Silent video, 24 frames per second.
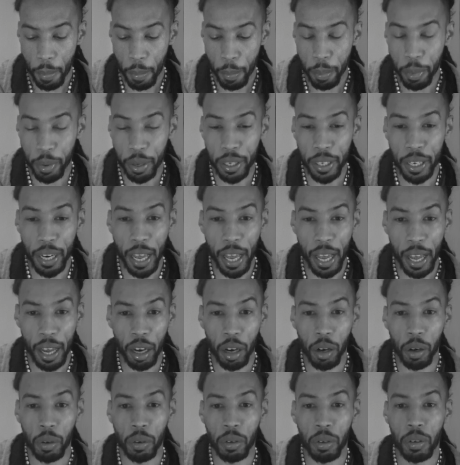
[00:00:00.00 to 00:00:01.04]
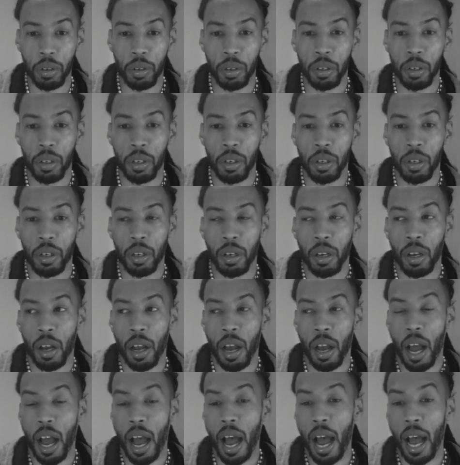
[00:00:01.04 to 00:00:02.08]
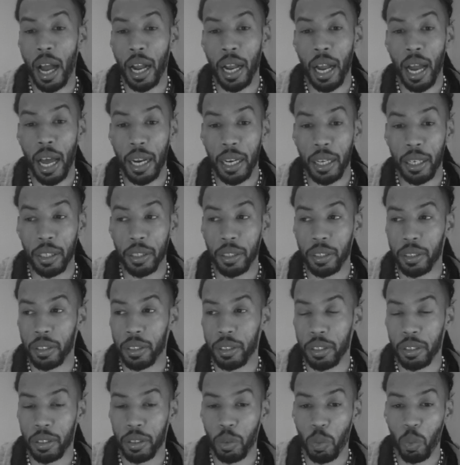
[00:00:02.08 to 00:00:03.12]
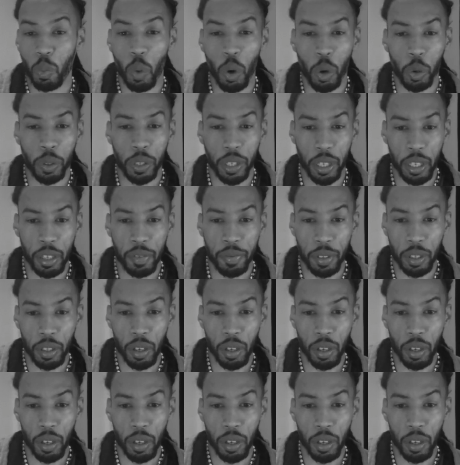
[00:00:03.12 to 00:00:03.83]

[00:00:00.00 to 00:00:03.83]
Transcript: But now I got to work even